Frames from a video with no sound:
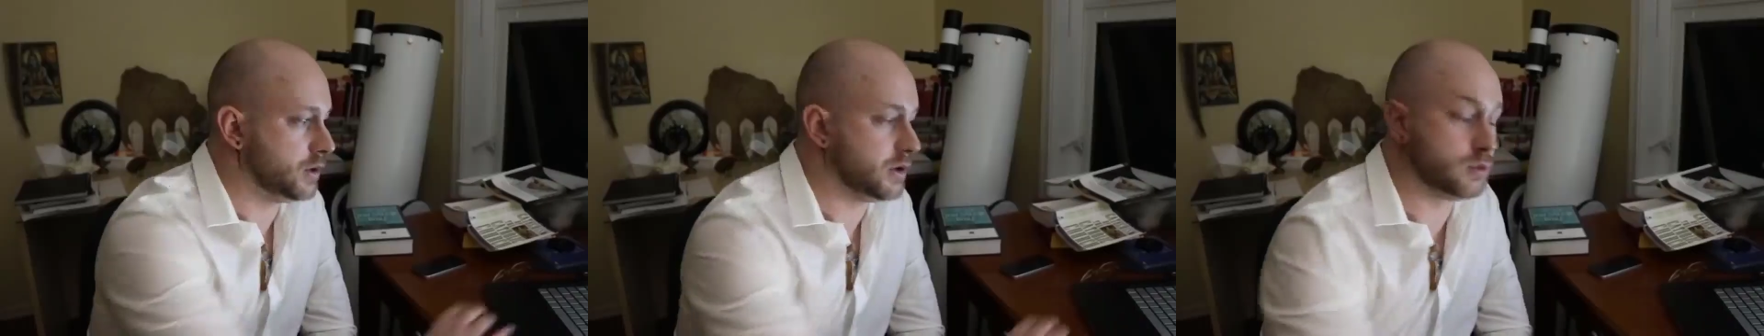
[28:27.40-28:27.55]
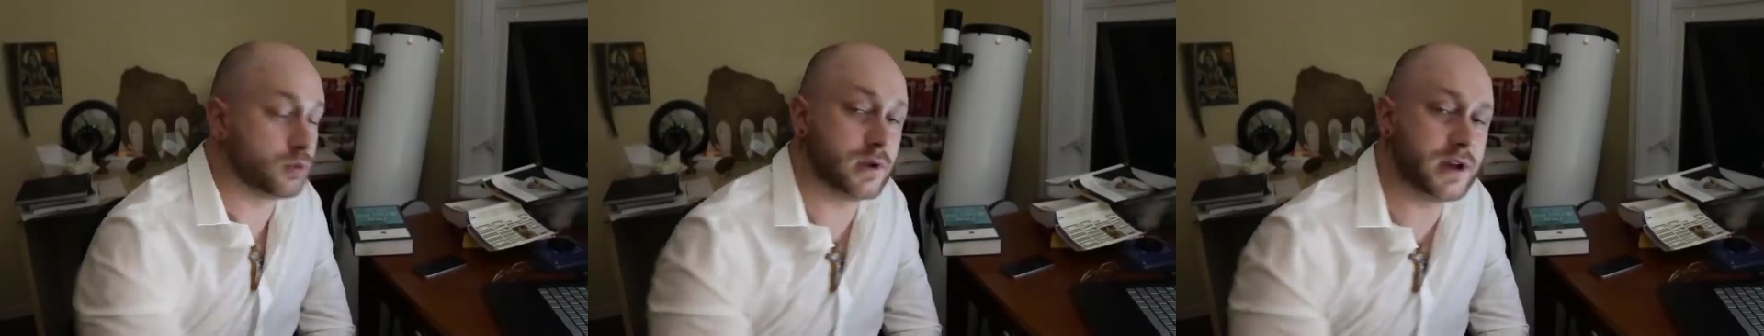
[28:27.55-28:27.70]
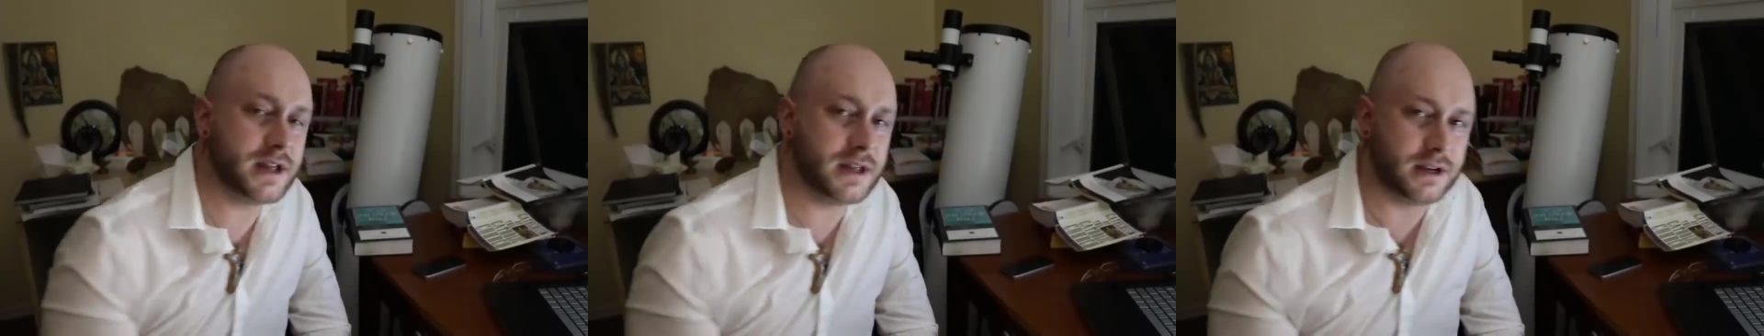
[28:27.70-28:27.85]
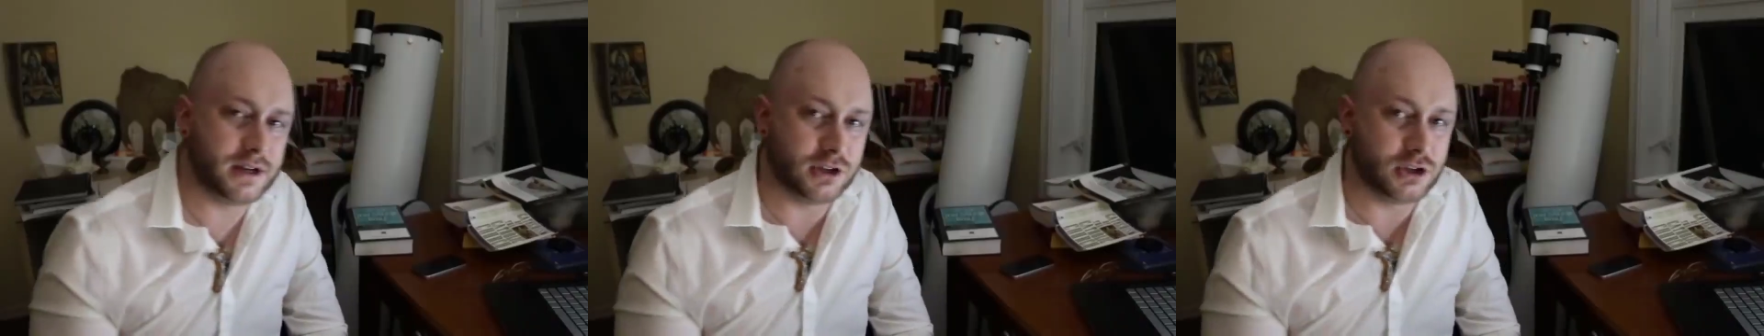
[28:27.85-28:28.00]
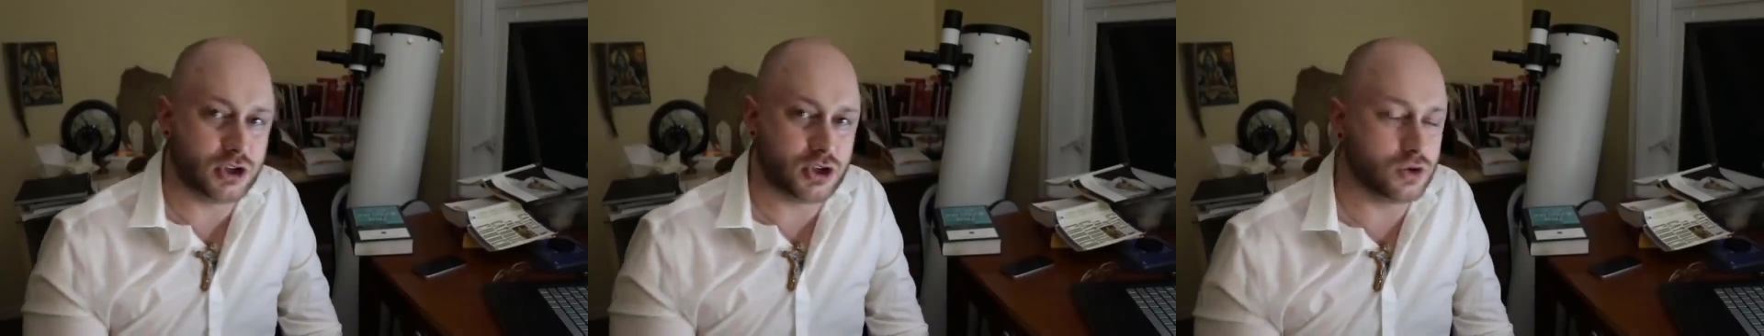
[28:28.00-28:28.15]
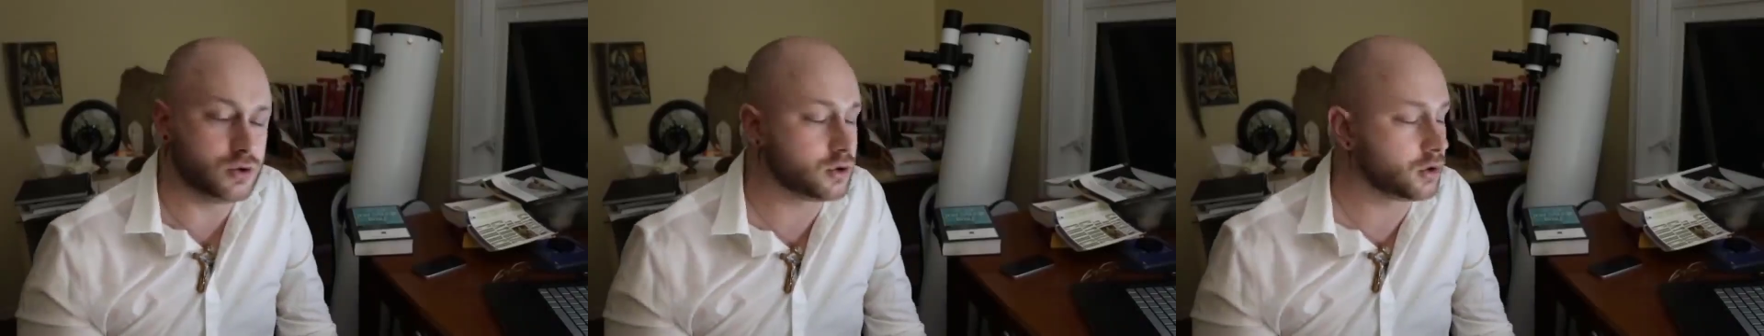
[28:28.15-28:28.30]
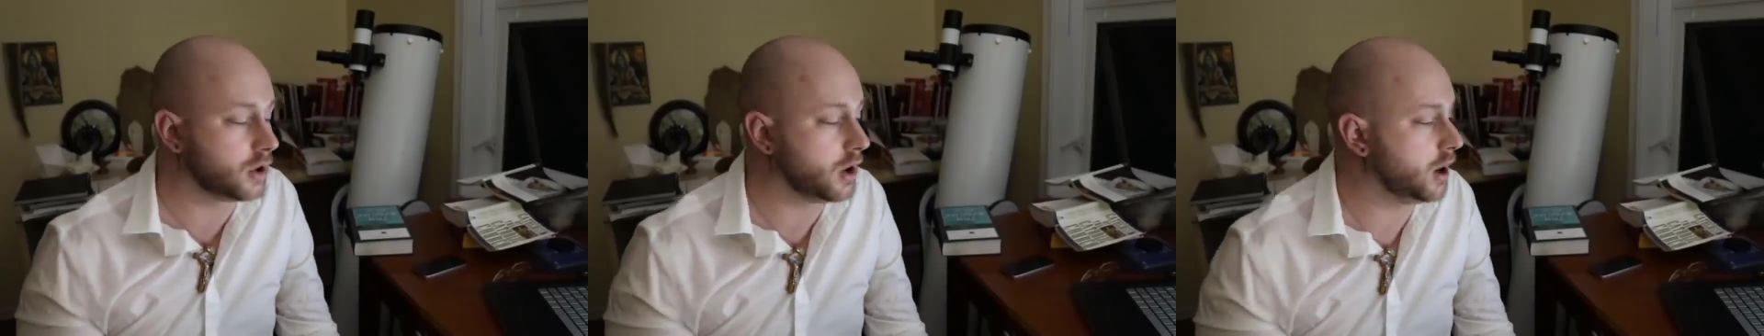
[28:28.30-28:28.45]
We read in
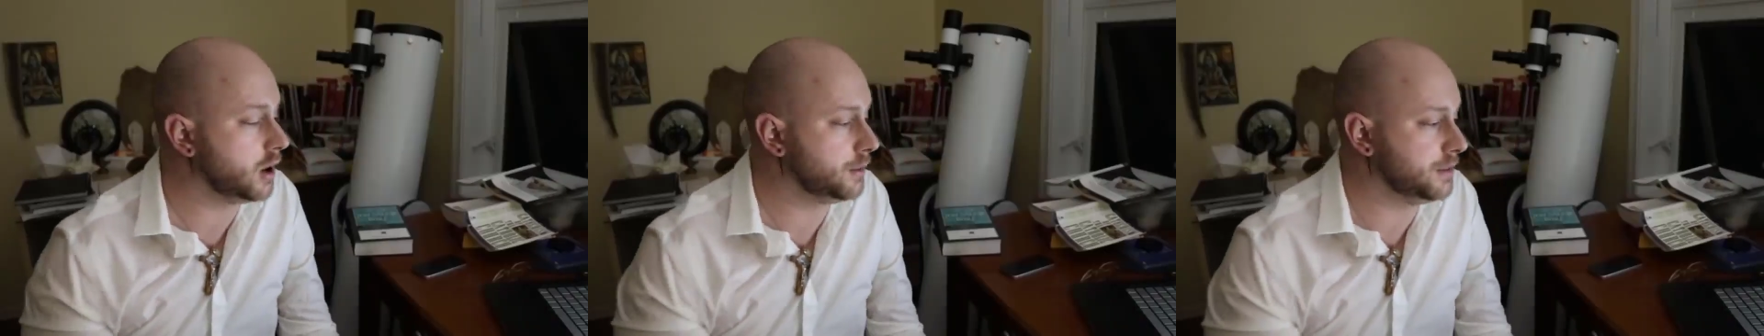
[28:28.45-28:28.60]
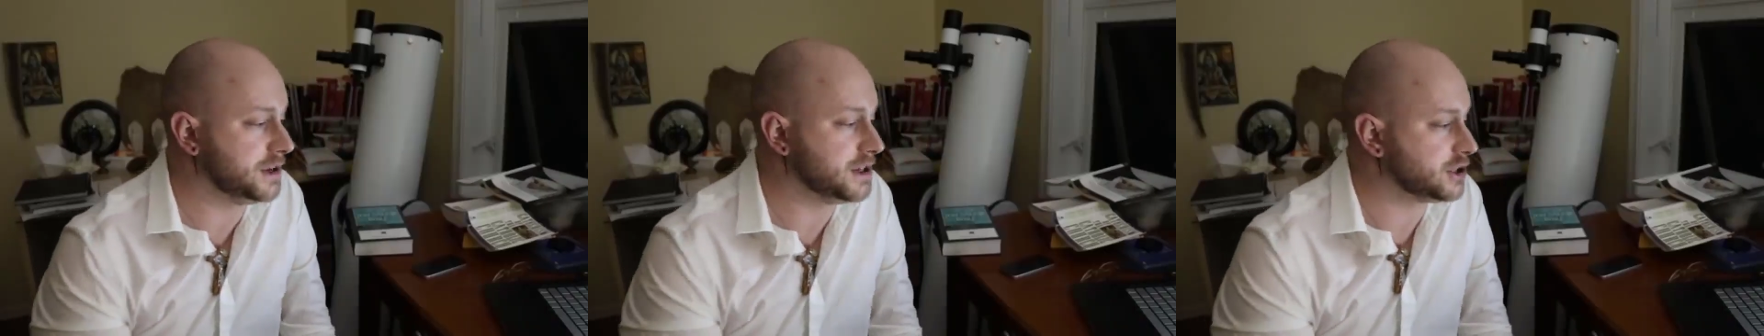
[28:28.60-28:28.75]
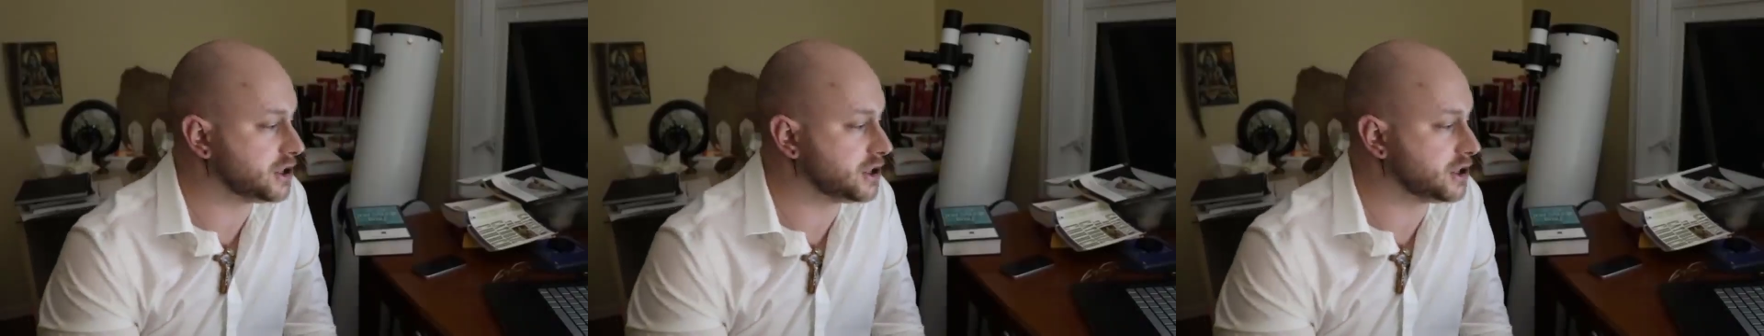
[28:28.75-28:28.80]
Deuteronomy